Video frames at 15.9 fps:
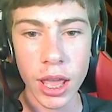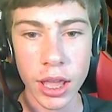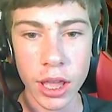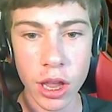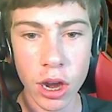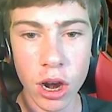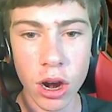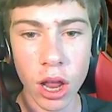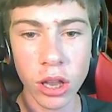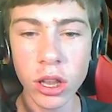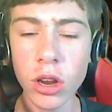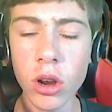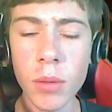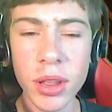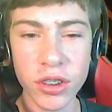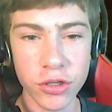here, a
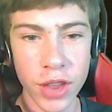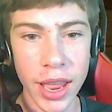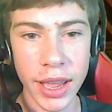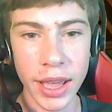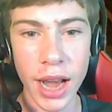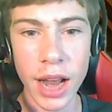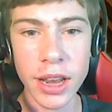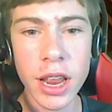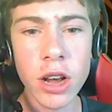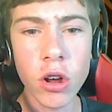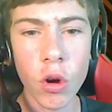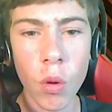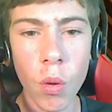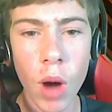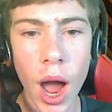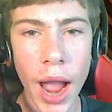little mistake, and I didn't
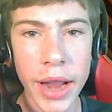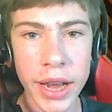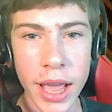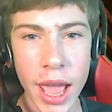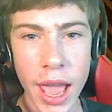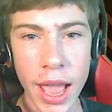quite